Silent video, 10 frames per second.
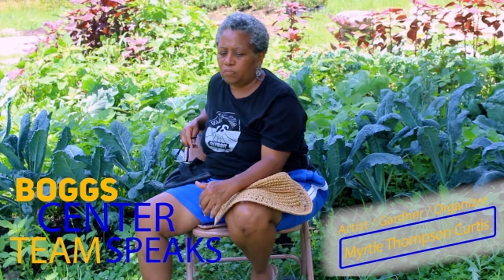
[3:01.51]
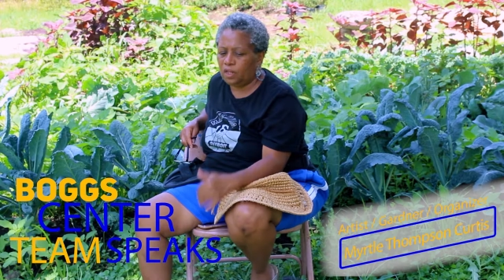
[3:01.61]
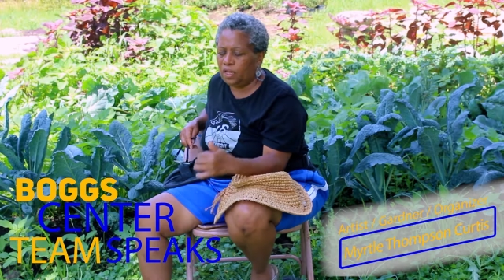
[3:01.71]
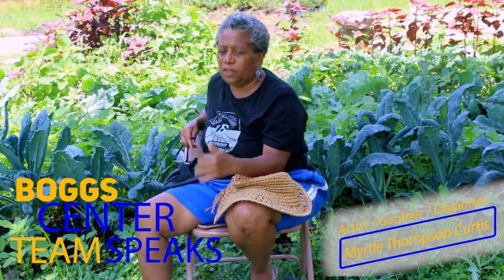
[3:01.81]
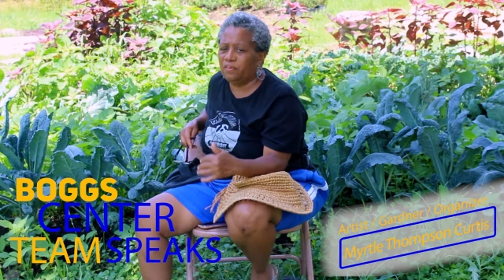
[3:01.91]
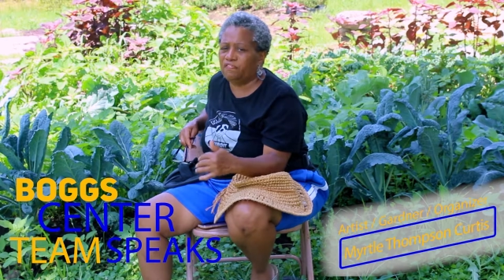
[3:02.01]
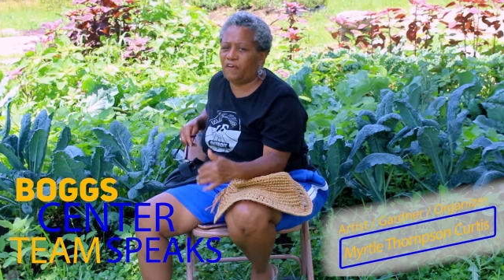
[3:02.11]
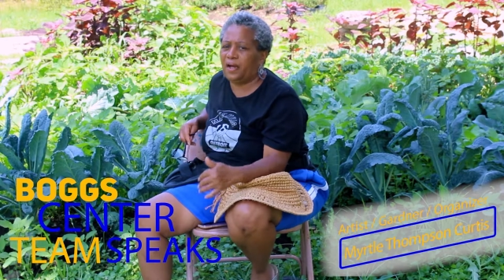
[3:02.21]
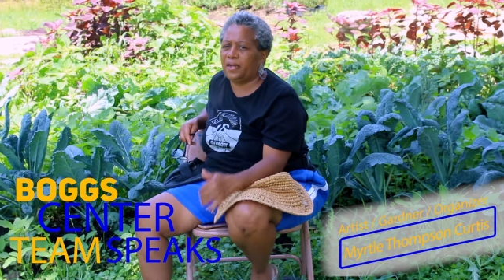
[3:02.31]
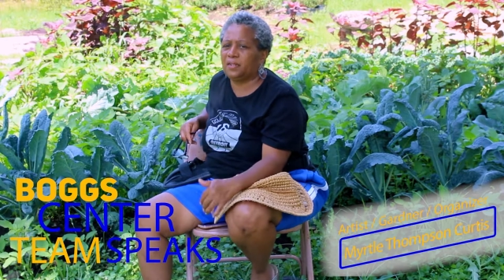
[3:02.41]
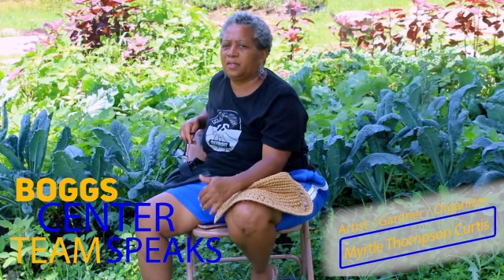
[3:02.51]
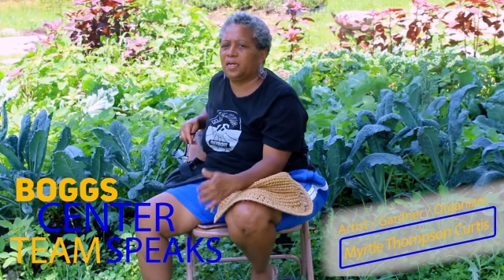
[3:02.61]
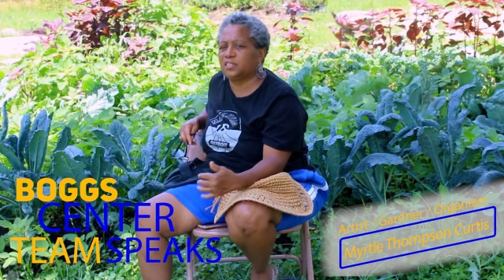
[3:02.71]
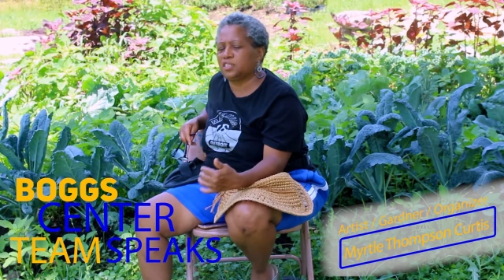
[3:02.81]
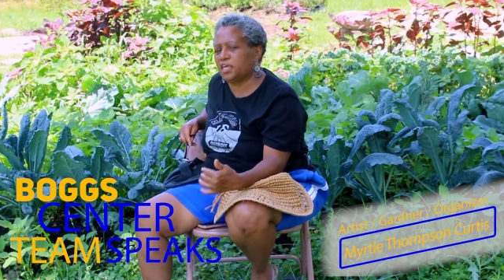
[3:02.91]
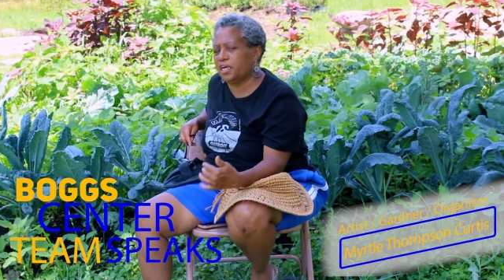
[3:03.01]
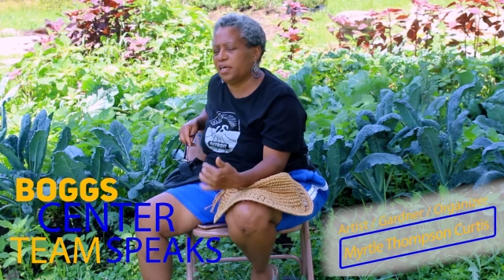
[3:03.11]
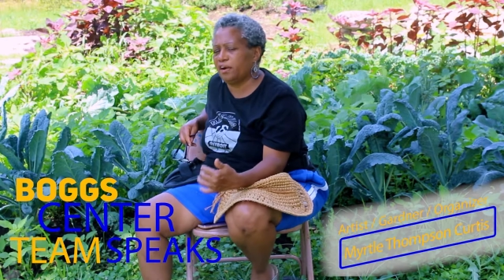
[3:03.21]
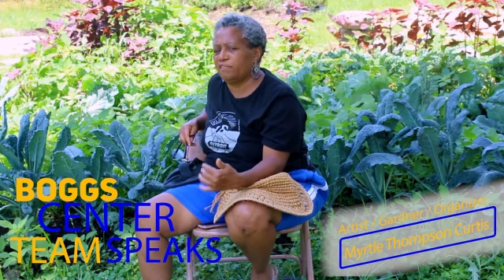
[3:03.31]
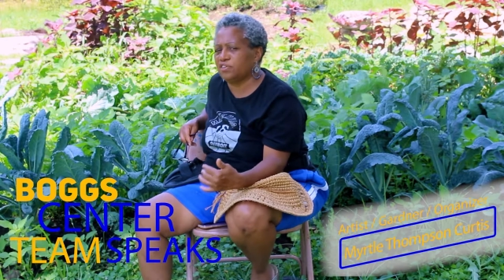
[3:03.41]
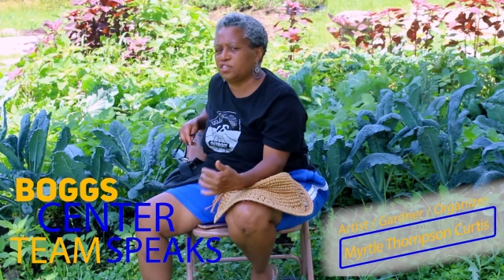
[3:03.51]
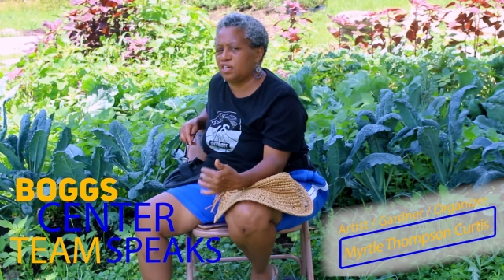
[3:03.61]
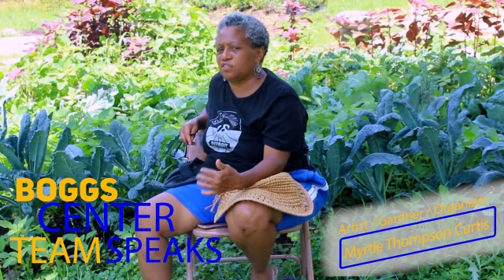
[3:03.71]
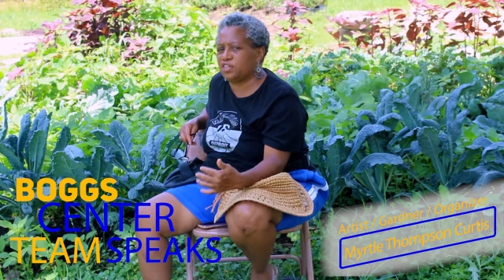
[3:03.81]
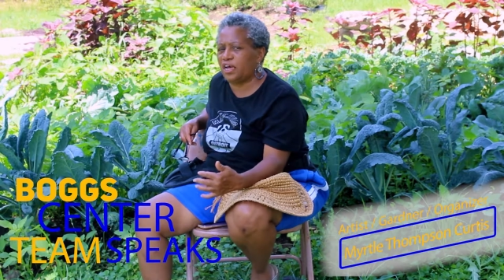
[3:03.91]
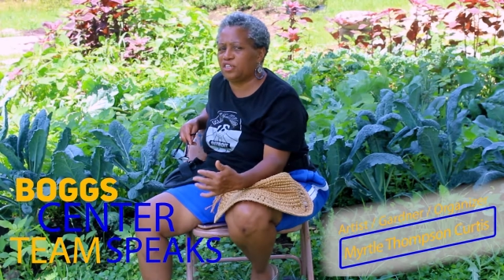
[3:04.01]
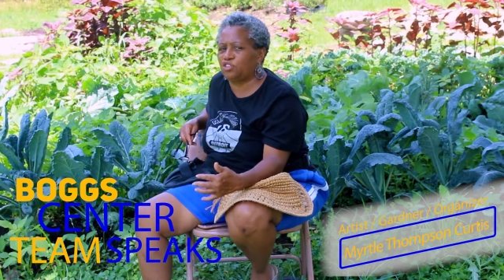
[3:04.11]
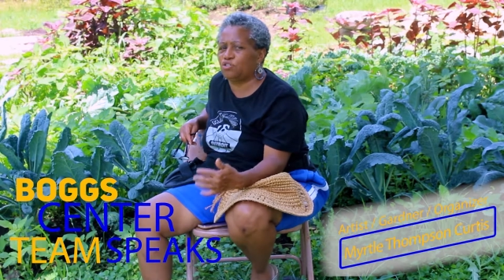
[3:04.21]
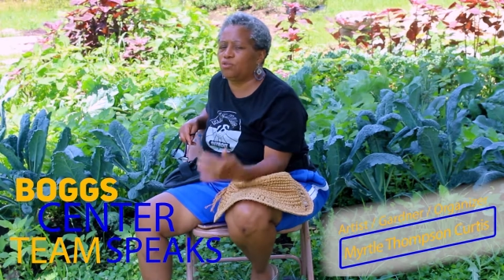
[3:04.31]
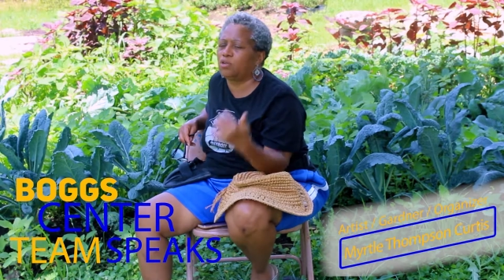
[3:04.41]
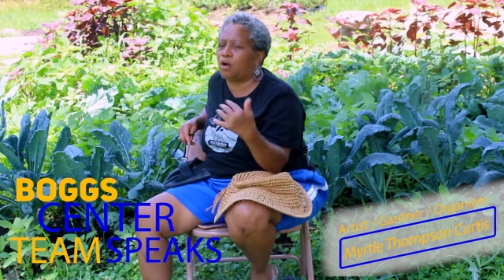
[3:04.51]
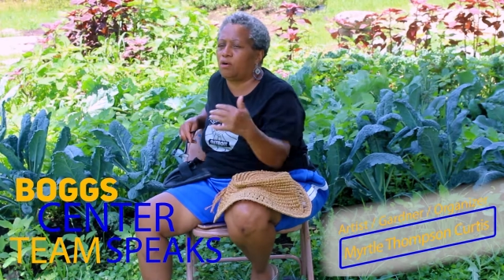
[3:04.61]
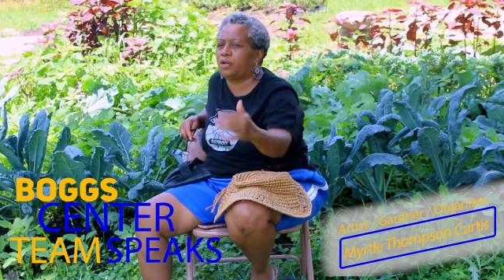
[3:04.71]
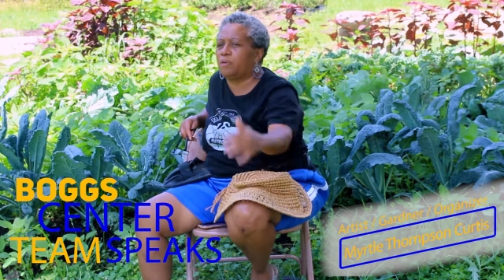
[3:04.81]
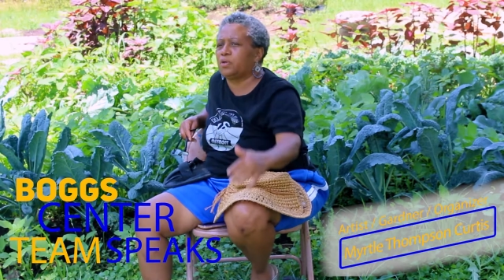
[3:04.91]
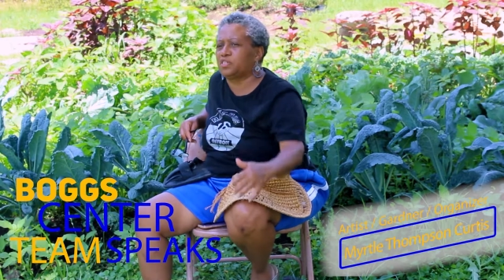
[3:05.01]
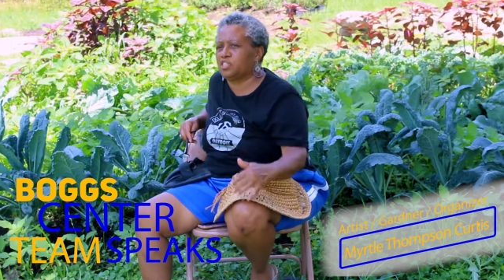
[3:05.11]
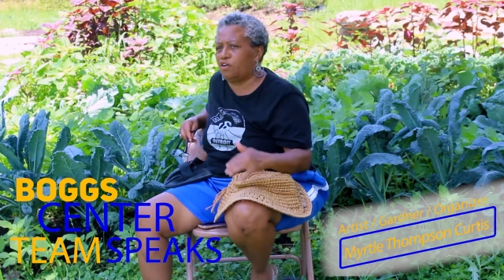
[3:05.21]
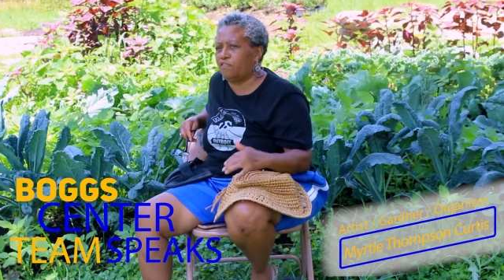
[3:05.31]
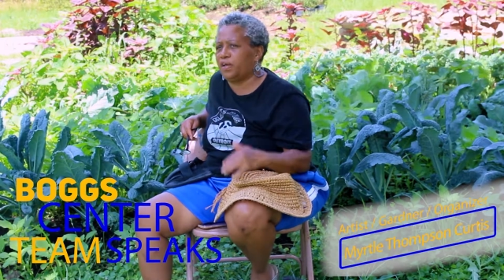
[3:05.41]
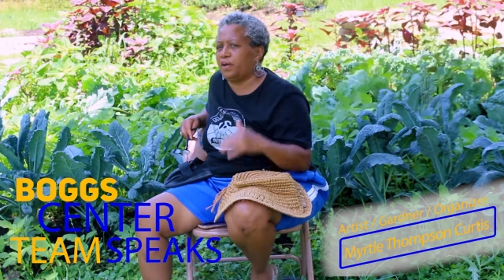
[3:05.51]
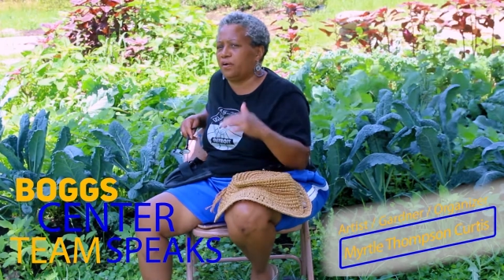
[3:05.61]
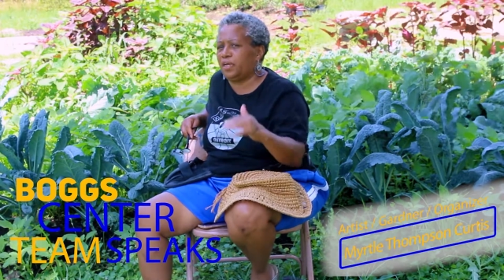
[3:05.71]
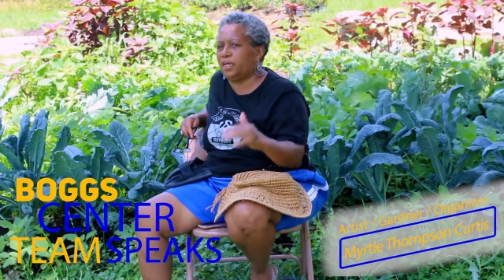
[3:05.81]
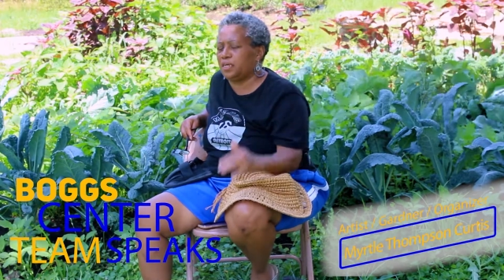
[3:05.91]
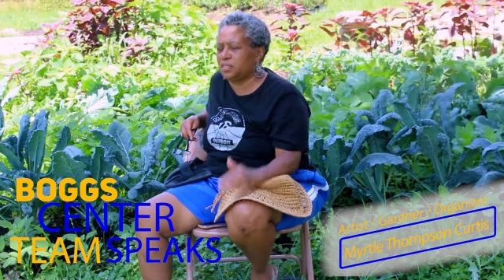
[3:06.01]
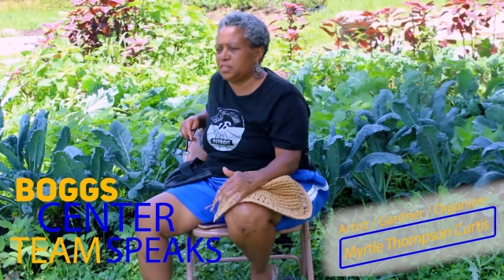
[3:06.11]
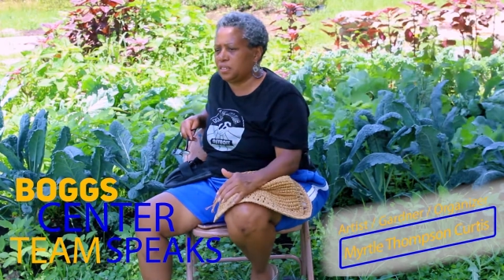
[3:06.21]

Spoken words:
in the fight and to take care of yourselves as you do, learning what self-care is.